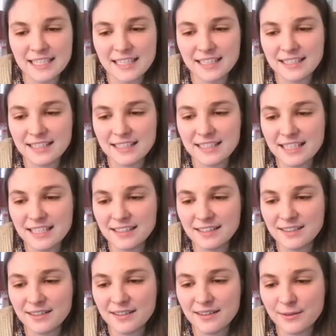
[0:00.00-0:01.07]
seat
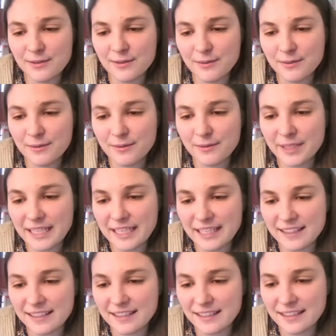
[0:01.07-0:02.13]
so we
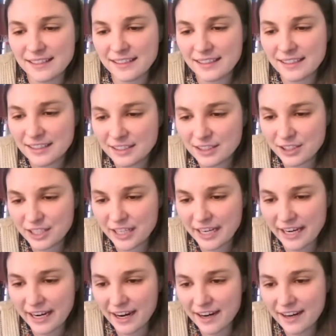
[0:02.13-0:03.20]
can
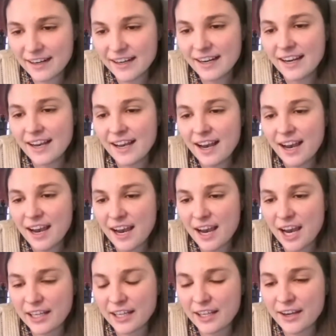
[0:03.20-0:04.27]
share.
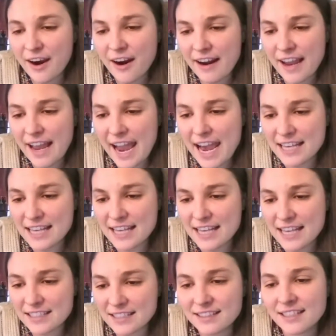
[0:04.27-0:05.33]
Kiara asks,